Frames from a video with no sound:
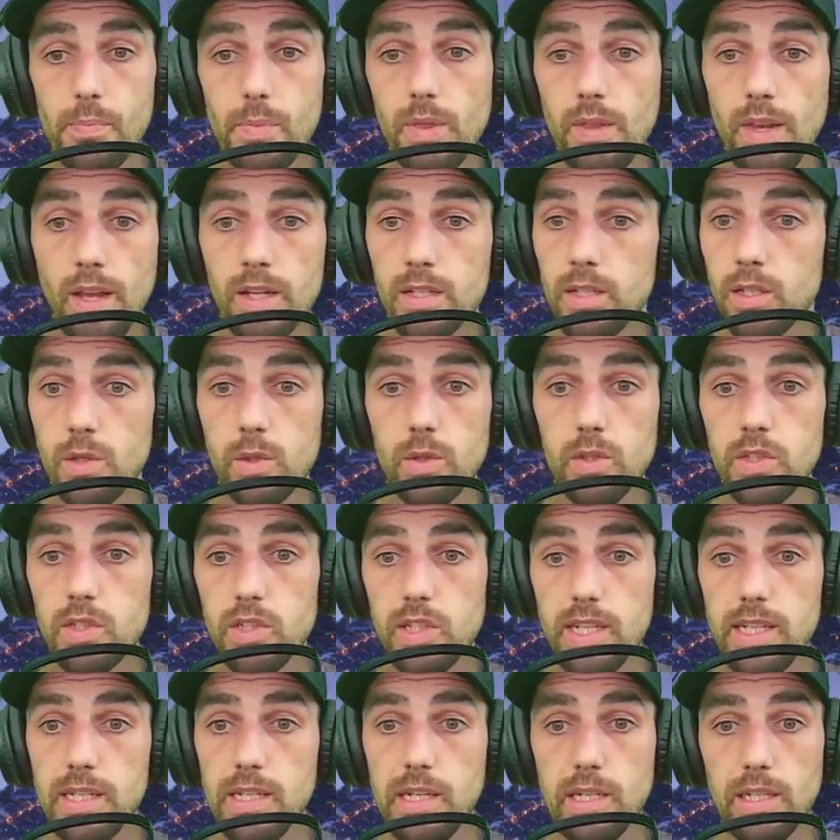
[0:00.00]
I couldn't
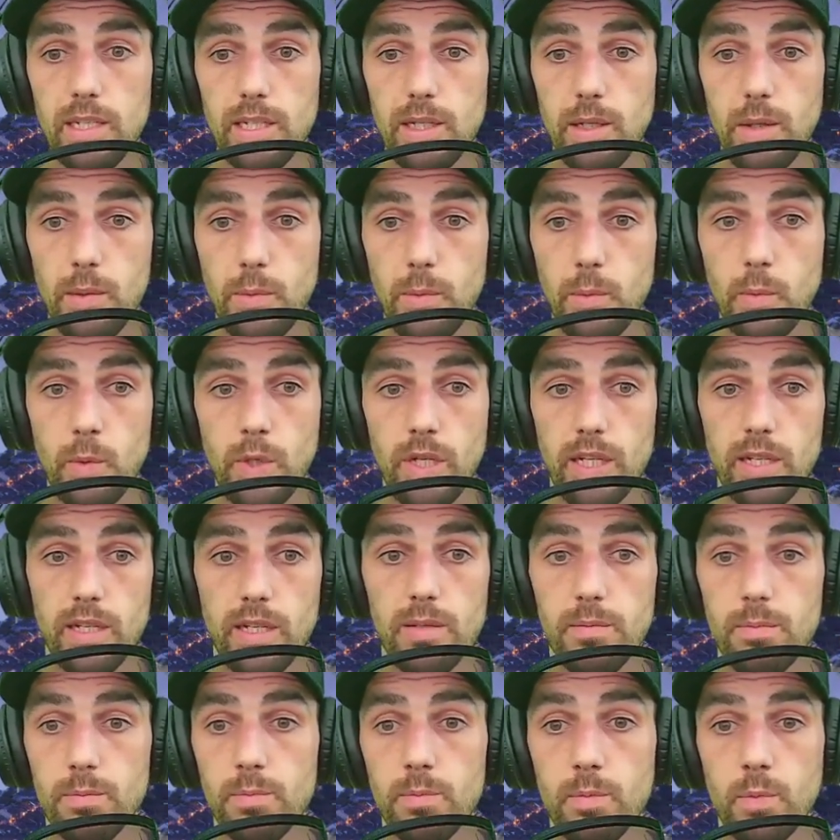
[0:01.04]
say like uh, where
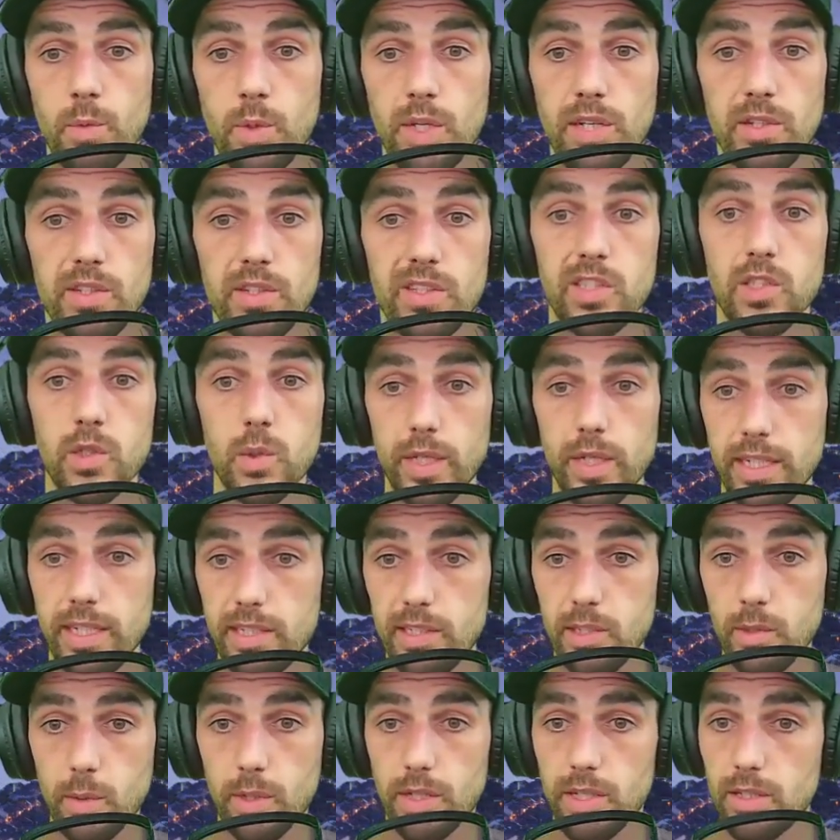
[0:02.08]
where it sways,
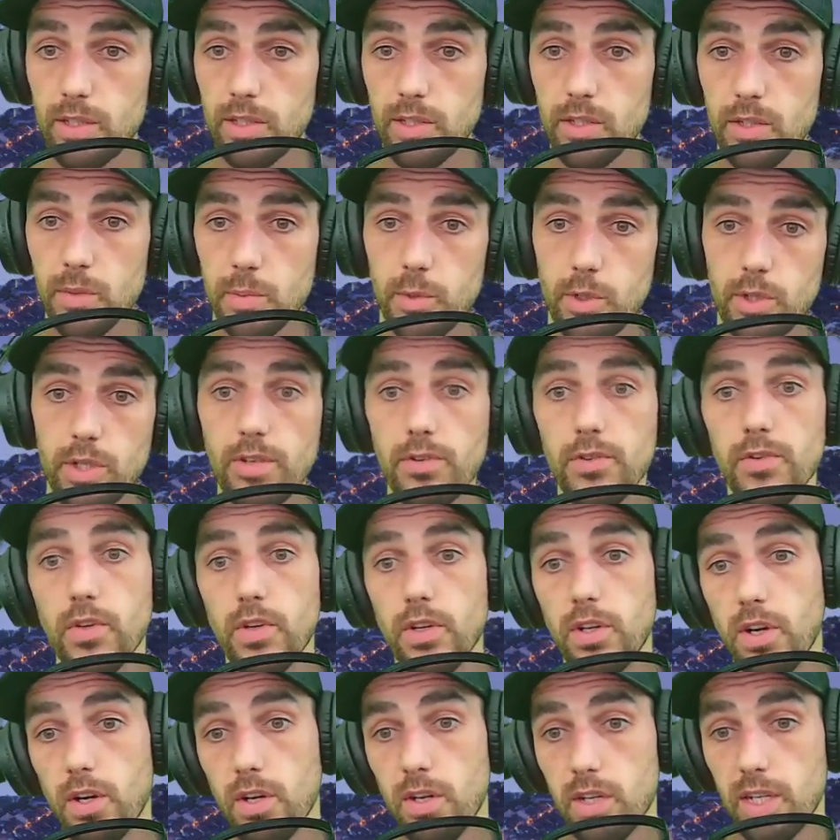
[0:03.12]
whether there's more for
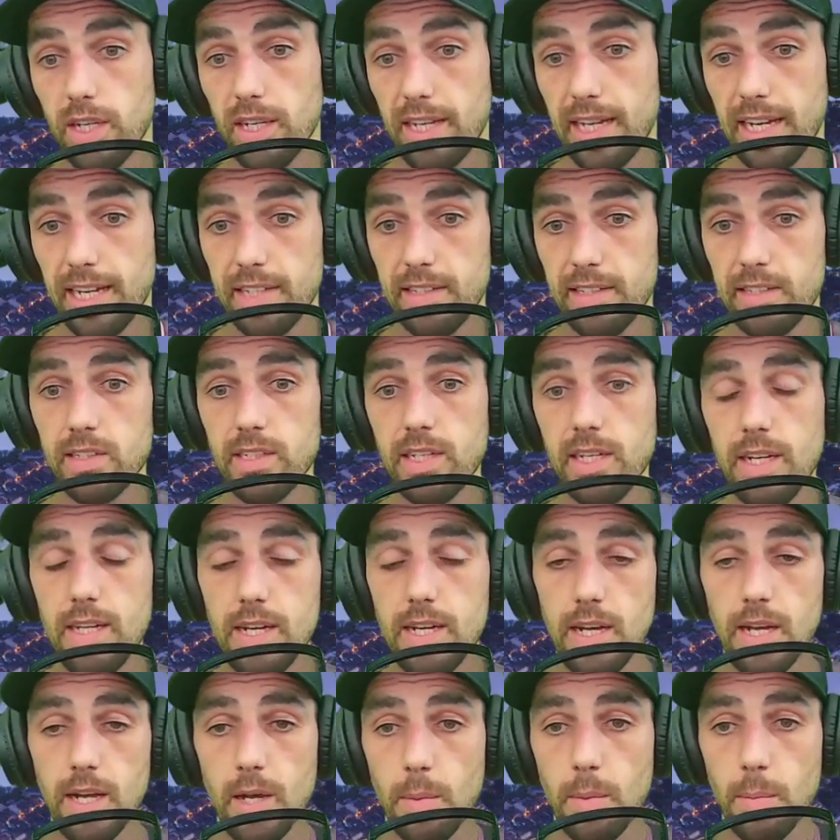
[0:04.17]
or against,
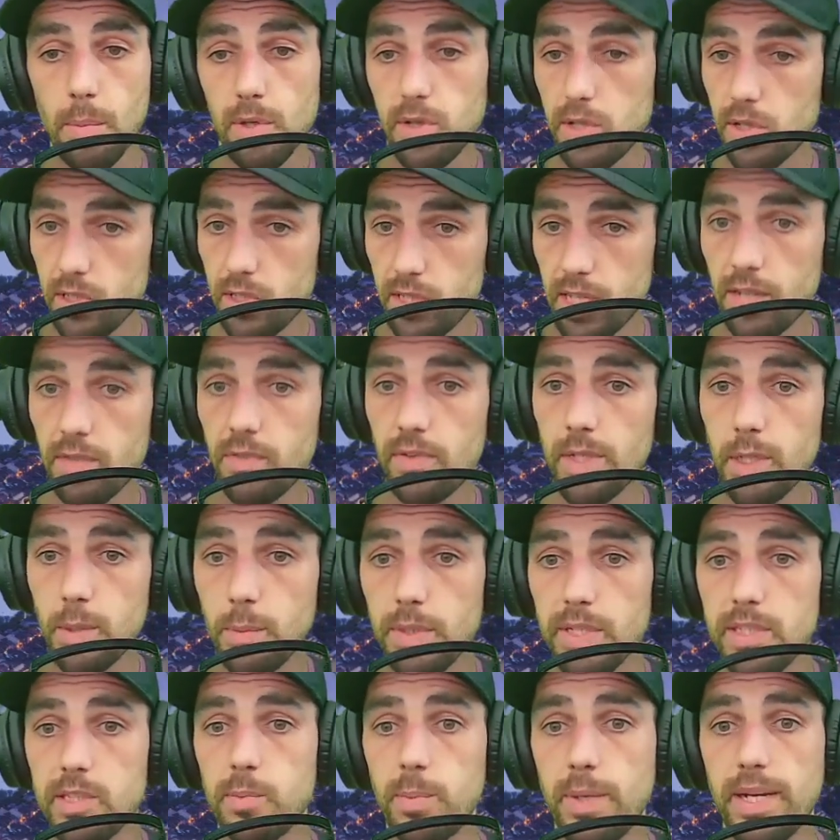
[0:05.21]
but there's definitely a
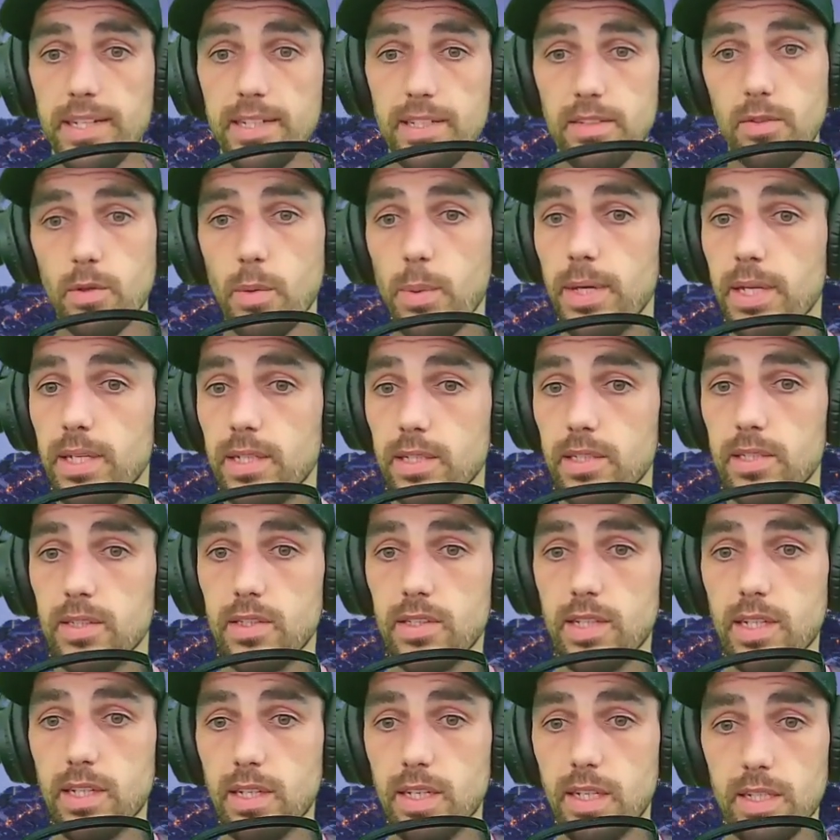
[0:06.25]
mixed bag of opinions
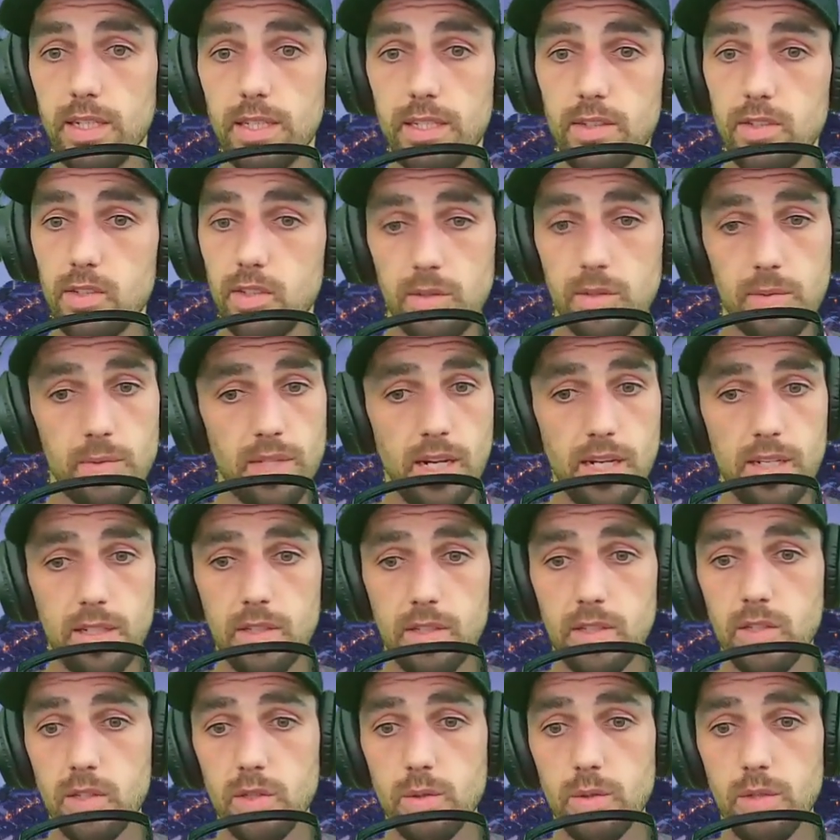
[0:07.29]
there. Like there's doctors
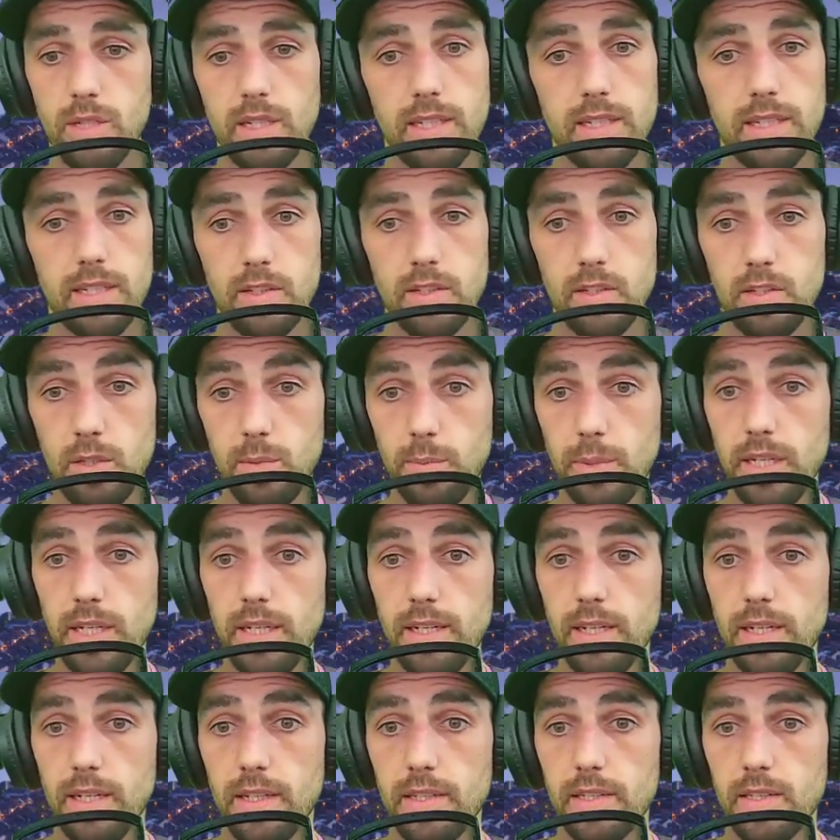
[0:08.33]
who think it should be
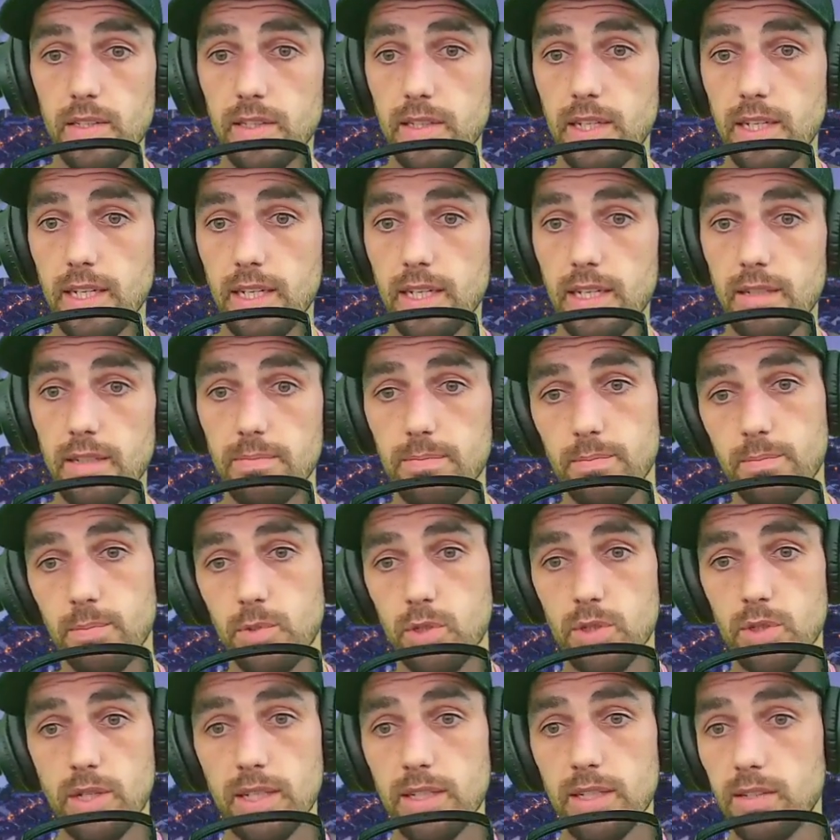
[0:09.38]
legalized, uh,
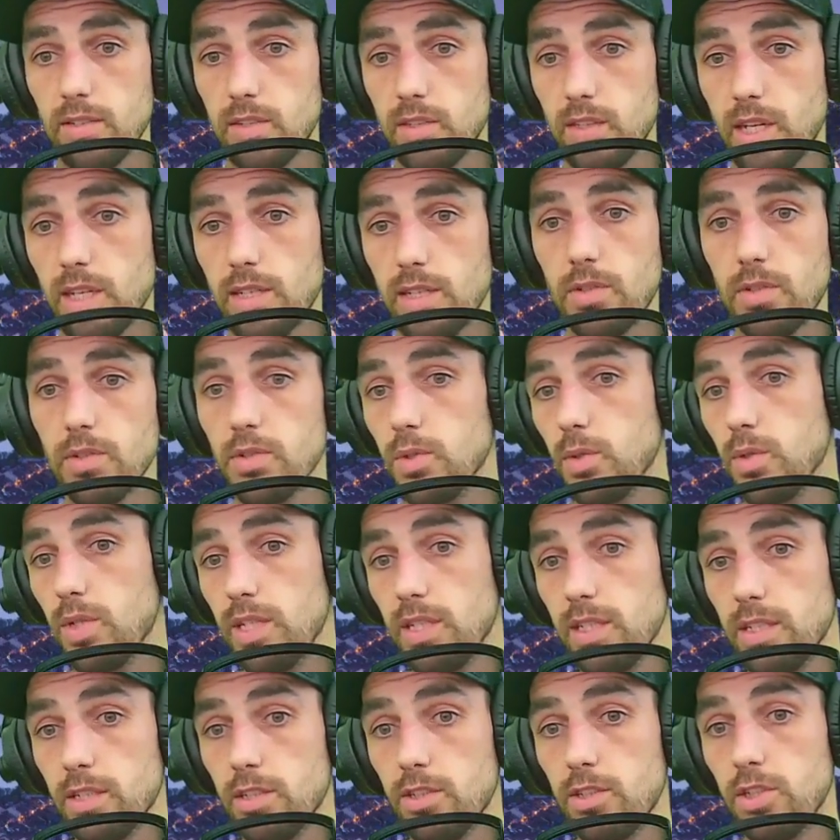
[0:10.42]
and there's doctors who think
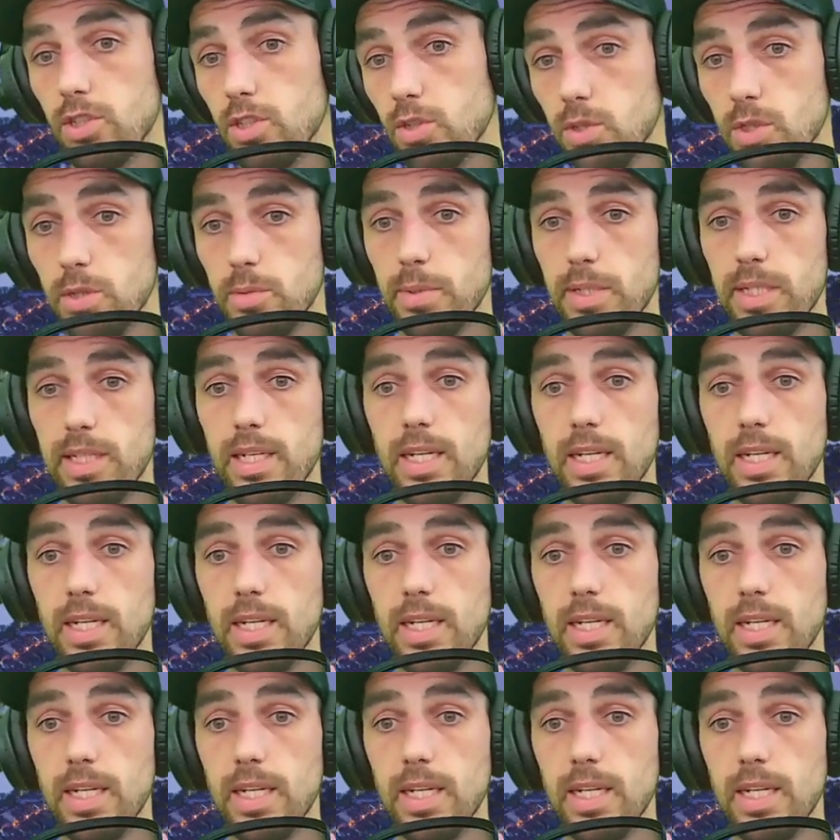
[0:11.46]
it shouldn't be.